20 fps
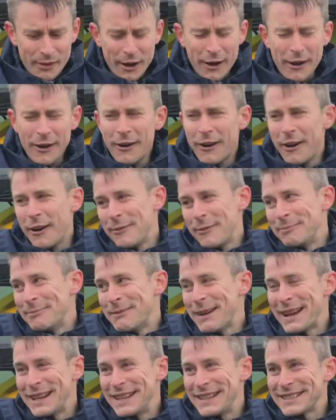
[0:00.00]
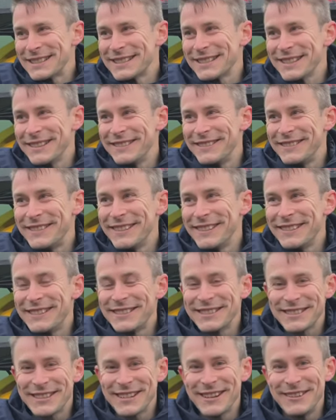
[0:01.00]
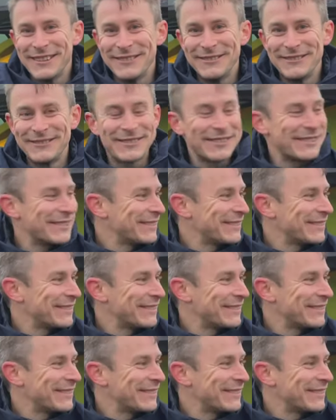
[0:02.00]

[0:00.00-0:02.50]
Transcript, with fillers: Oh mate, it's so good, it's cold.